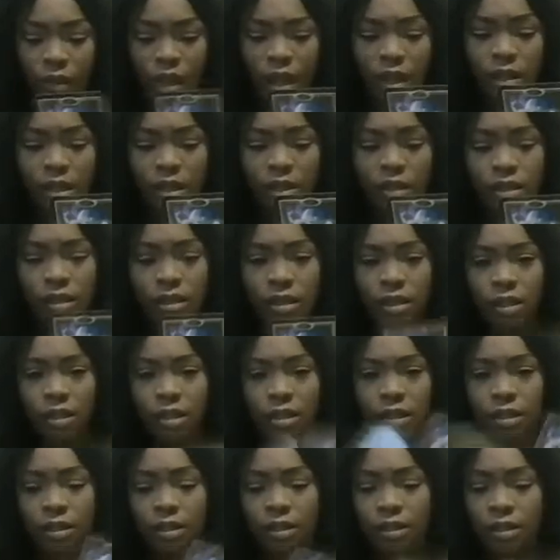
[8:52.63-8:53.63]
This is
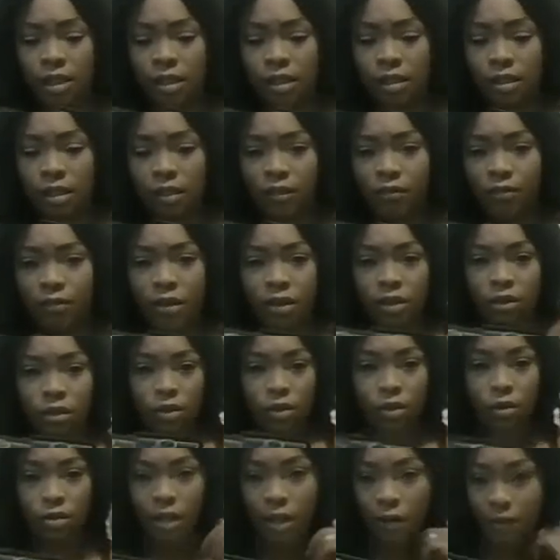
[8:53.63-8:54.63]
the Six of
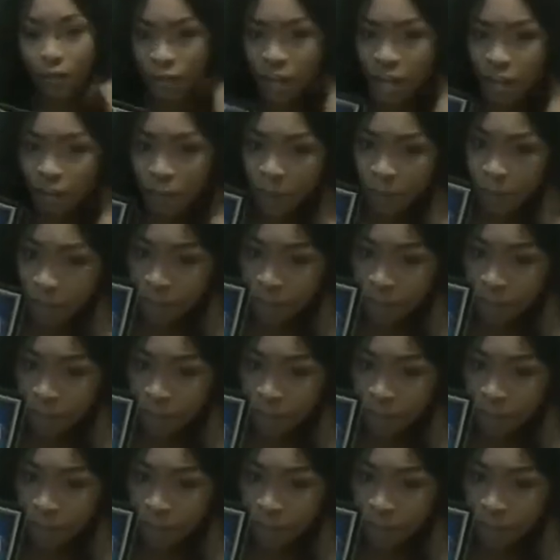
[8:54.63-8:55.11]
Pentacles. I feel like maybe